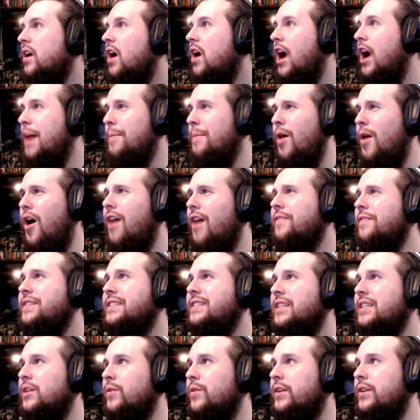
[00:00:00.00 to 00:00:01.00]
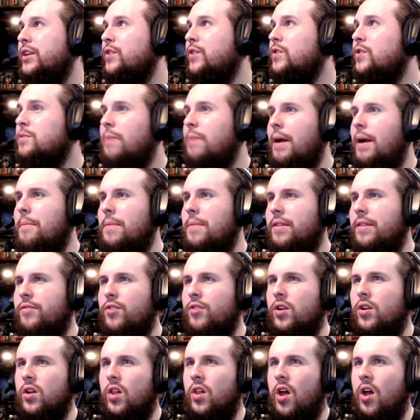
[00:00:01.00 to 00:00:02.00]
I'm obviously going to use my
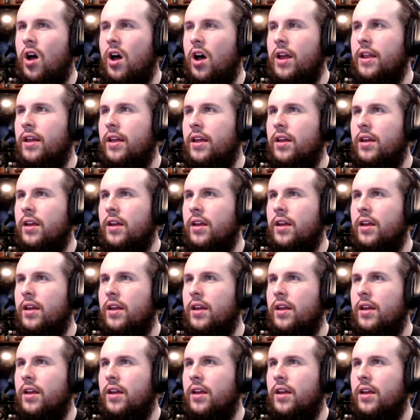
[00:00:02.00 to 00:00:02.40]
Mithril on